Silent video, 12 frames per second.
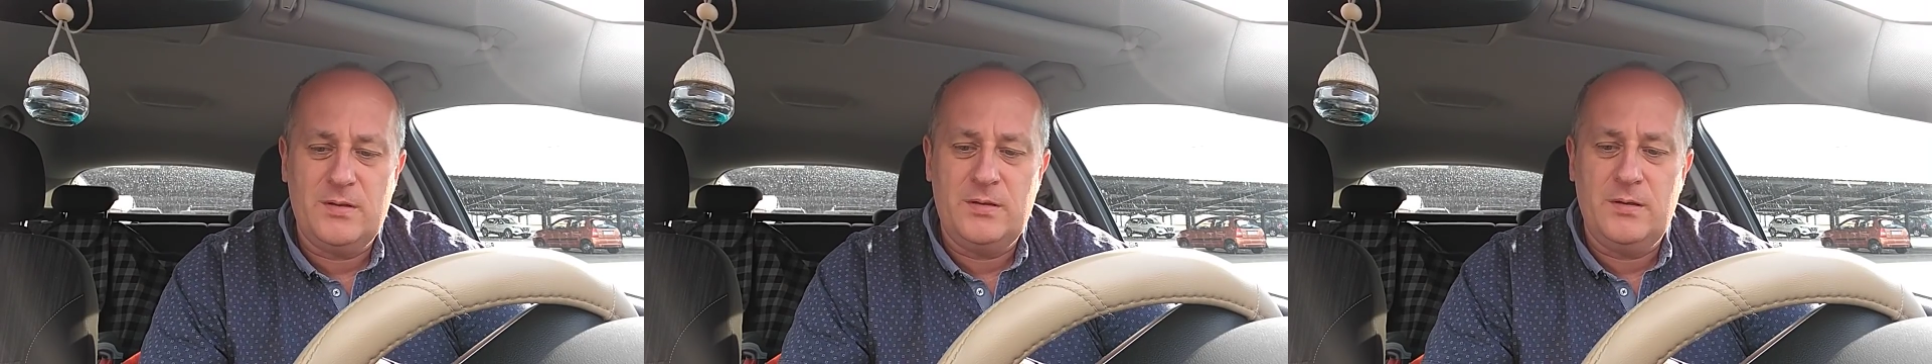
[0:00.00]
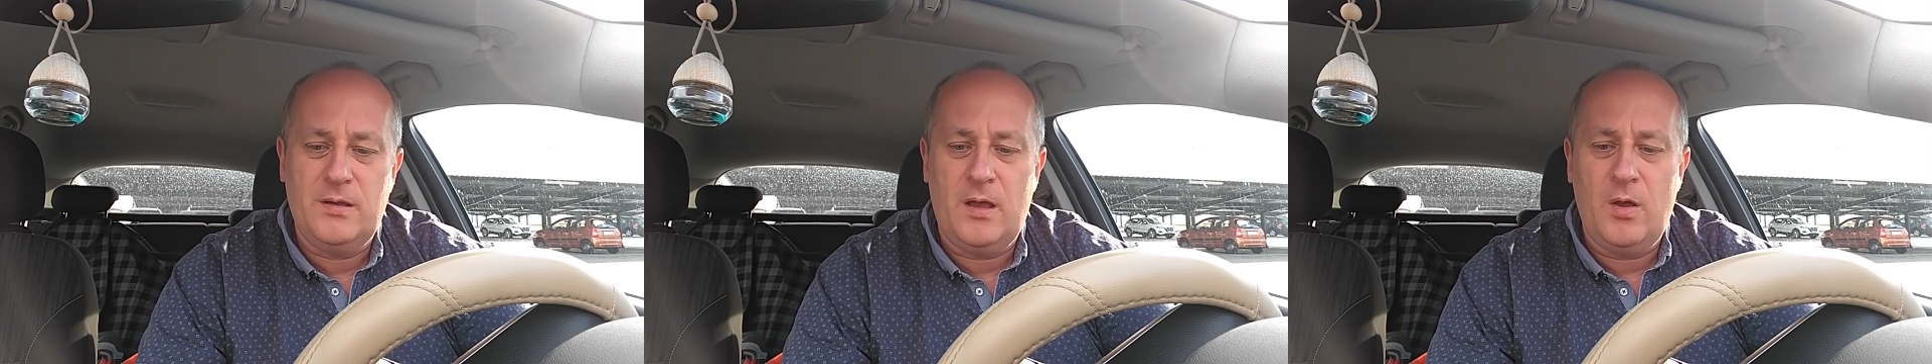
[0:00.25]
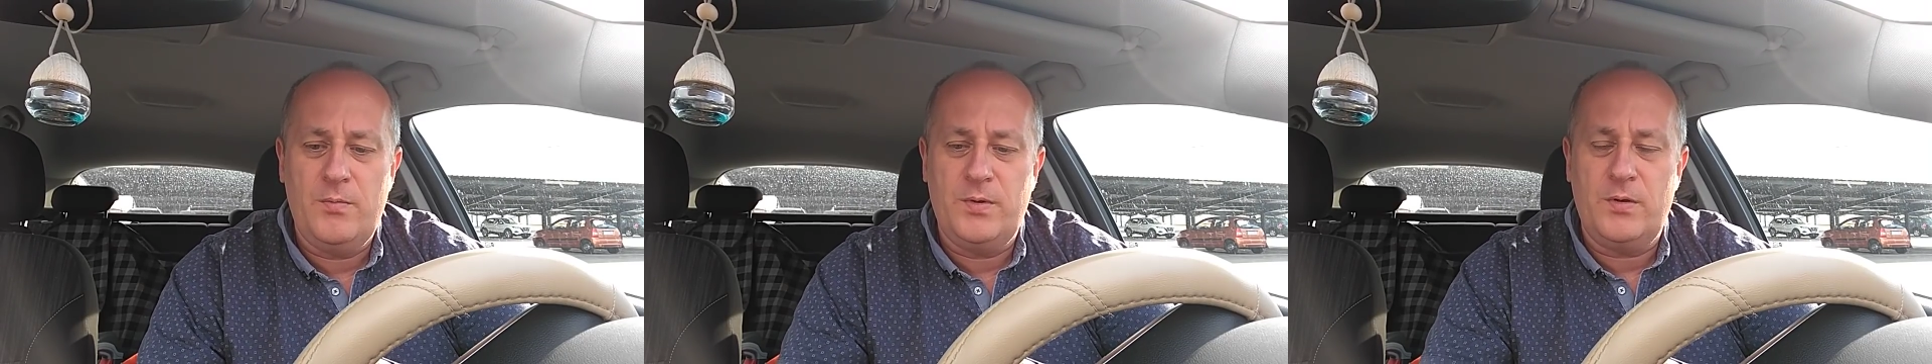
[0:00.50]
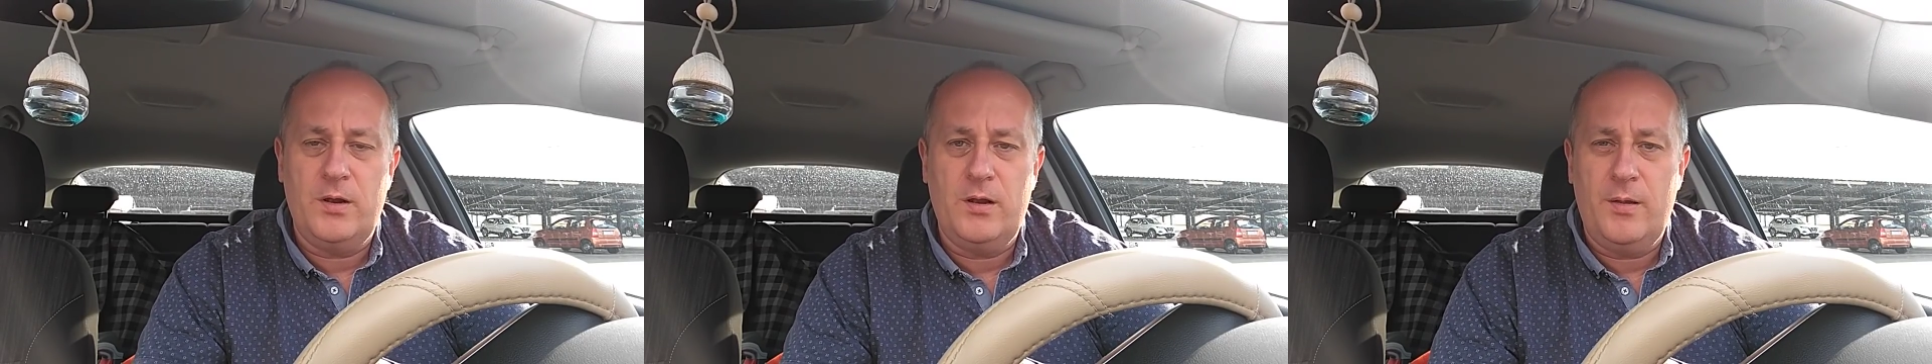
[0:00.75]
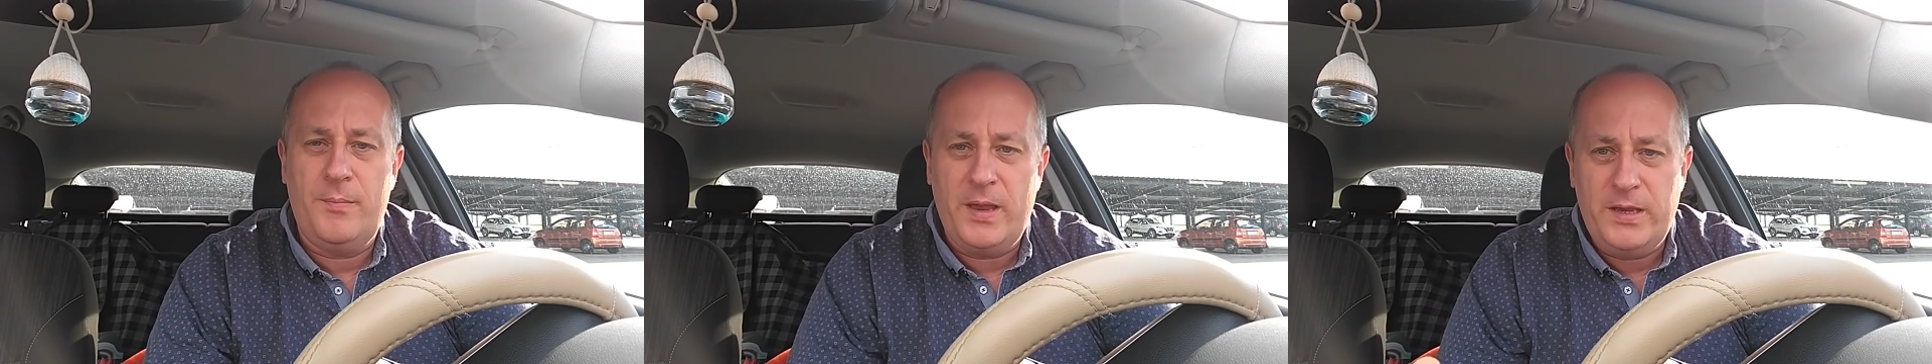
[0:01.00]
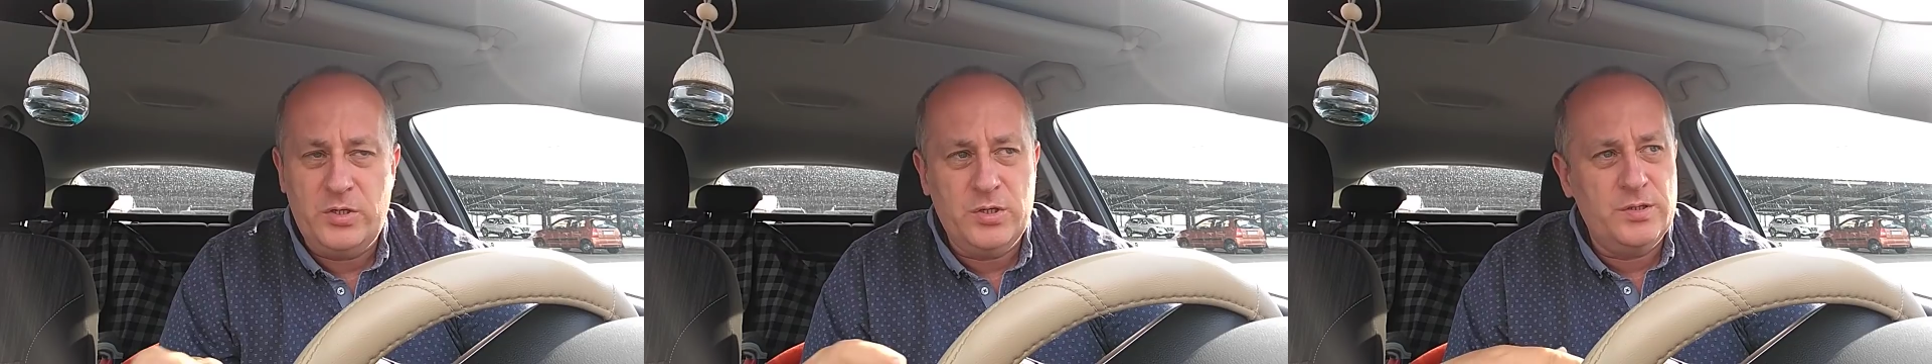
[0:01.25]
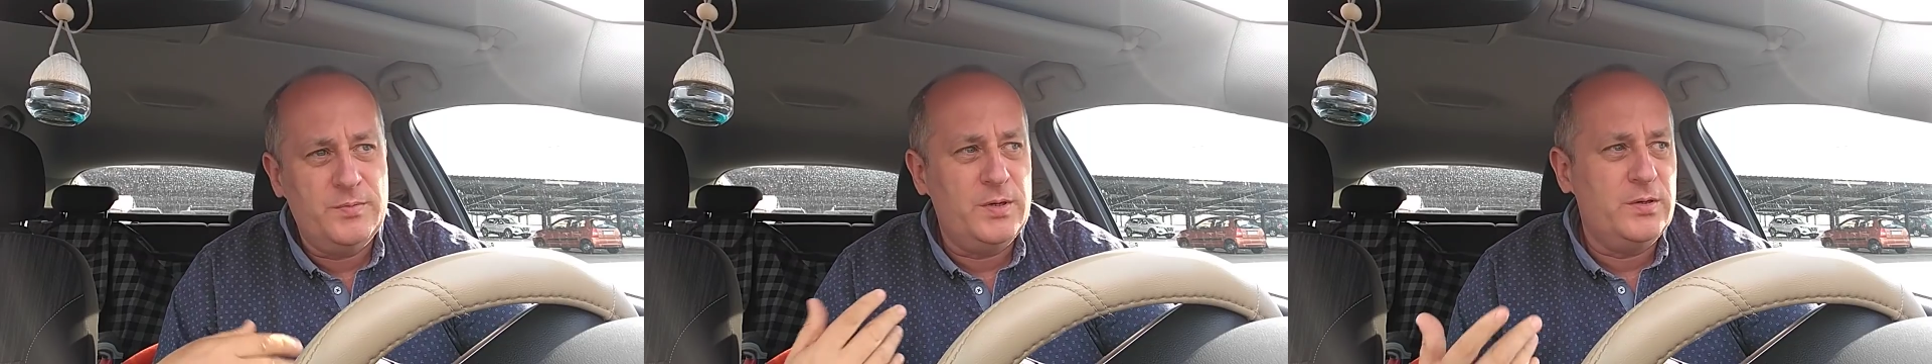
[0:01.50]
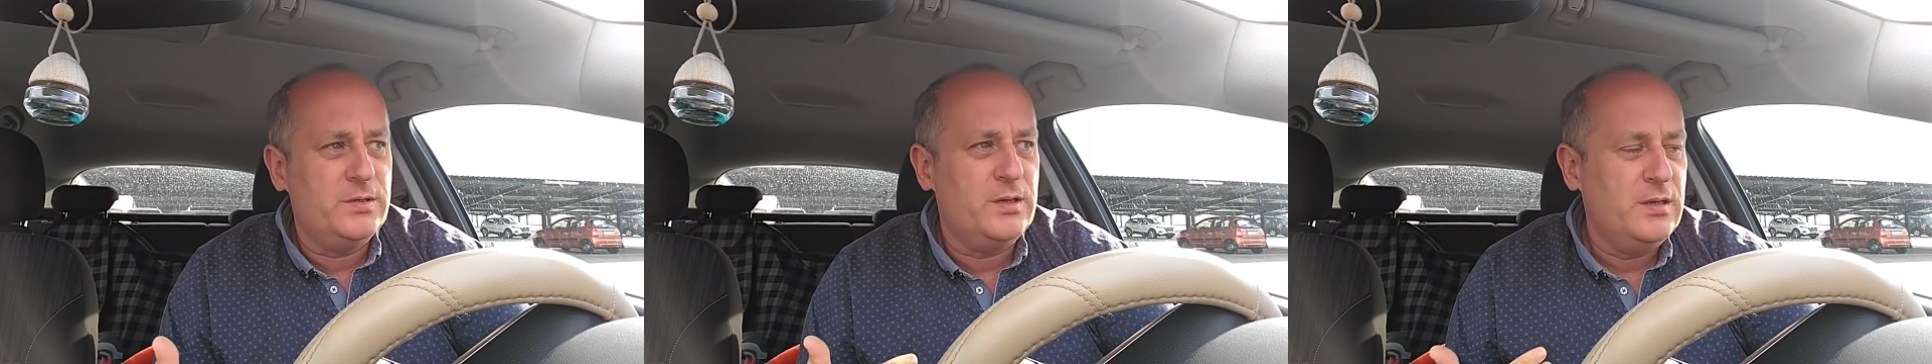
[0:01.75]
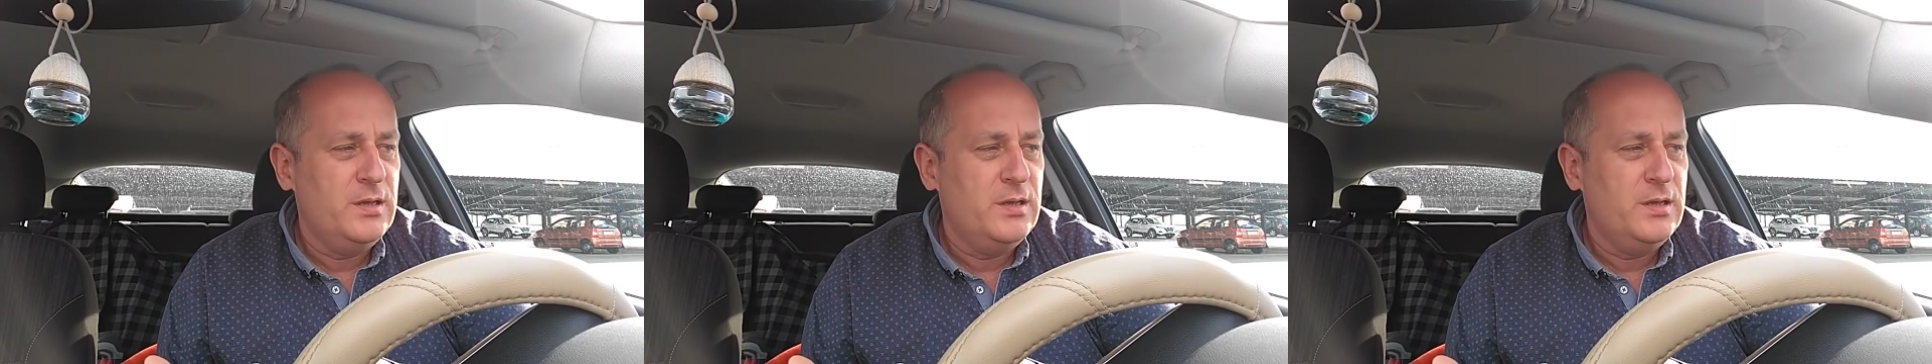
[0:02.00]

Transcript: Yeah, I hope you've got a lot of patience, because